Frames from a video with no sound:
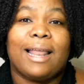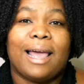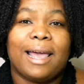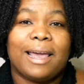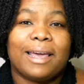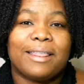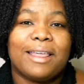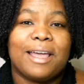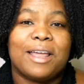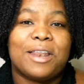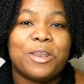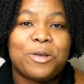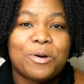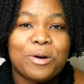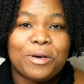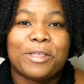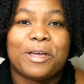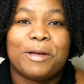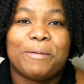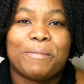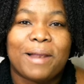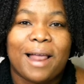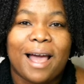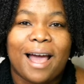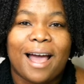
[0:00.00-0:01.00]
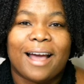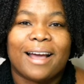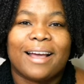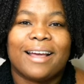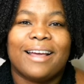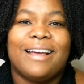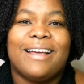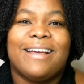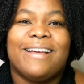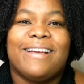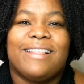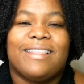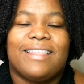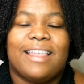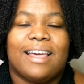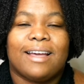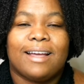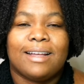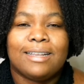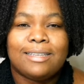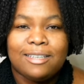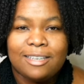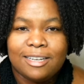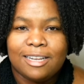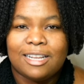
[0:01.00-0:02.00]
Like, they know they're black, they
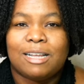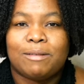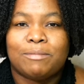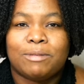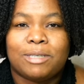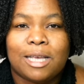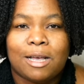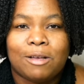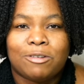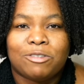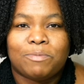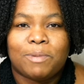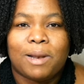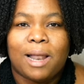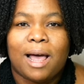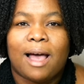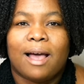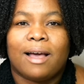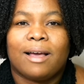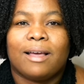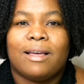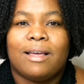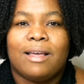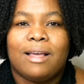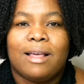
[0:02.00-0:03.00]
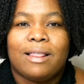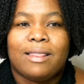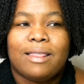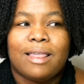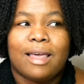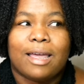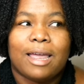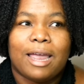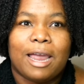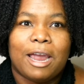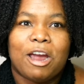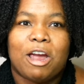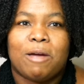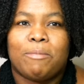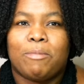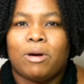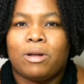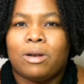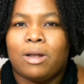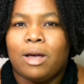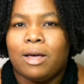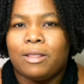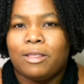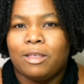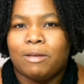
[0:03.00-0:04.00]
consider themselves black, they care
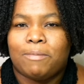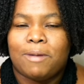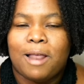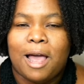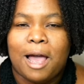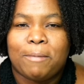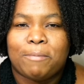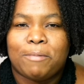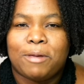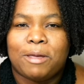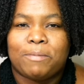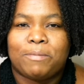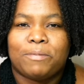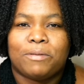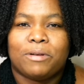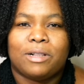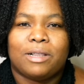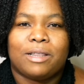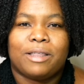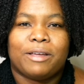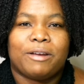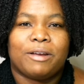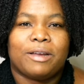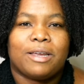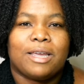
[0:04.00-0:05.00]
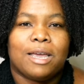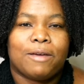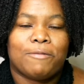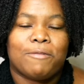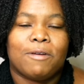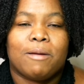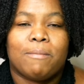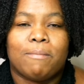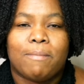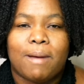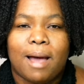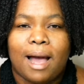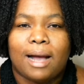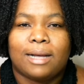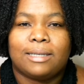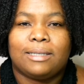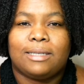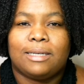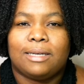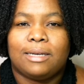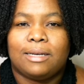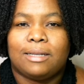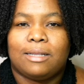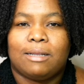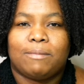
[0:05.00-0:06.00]
about other black people, they're giving back
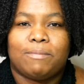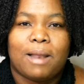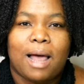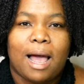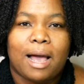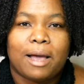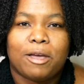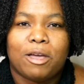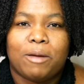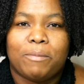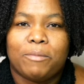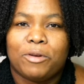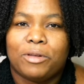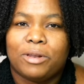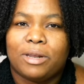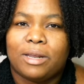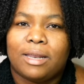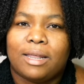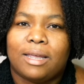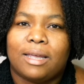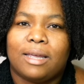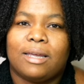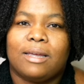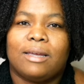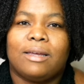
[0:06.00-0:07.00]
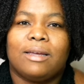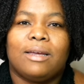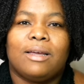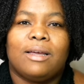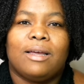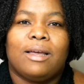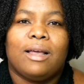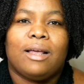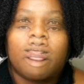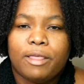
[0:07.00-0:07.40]
to the black community,